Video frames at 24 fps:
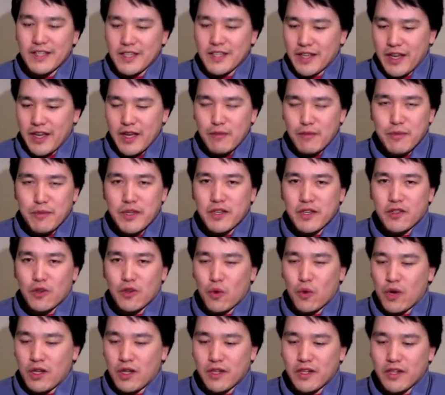It can't be
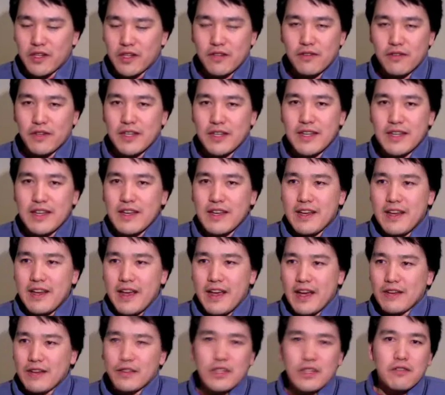quality of it
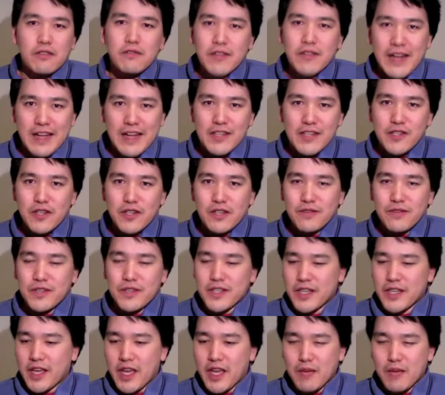having a flat
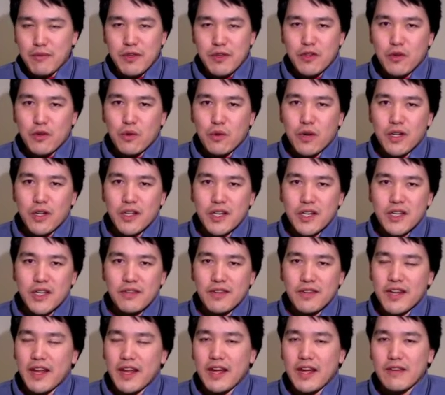surface. It can't be the quality
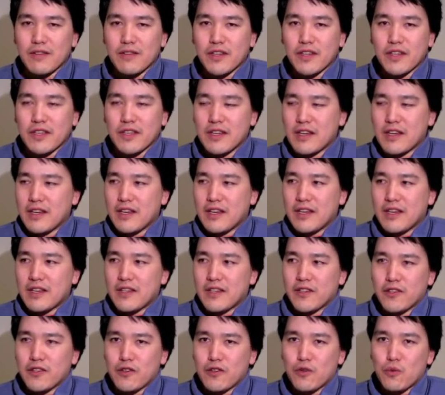of it having,
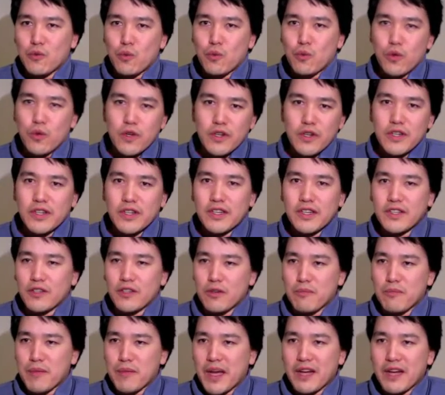you know, wood or
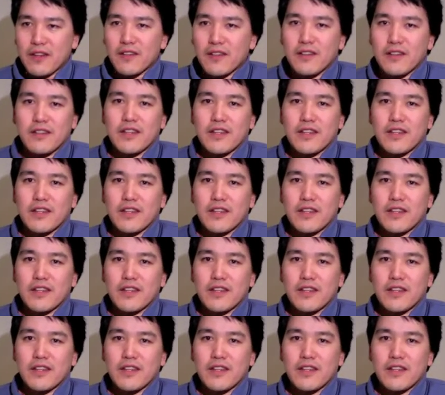metal.